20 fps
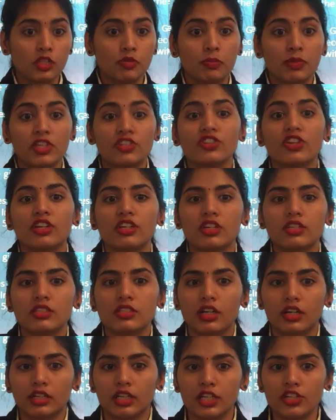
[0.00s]
precarious
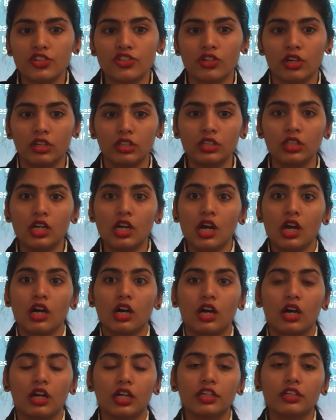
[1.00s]
condition.
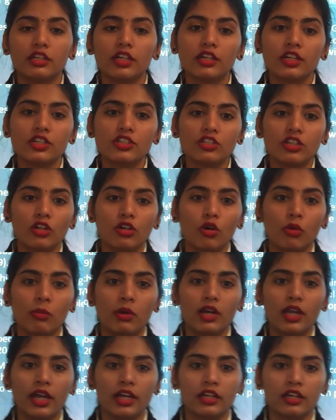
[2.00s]
International global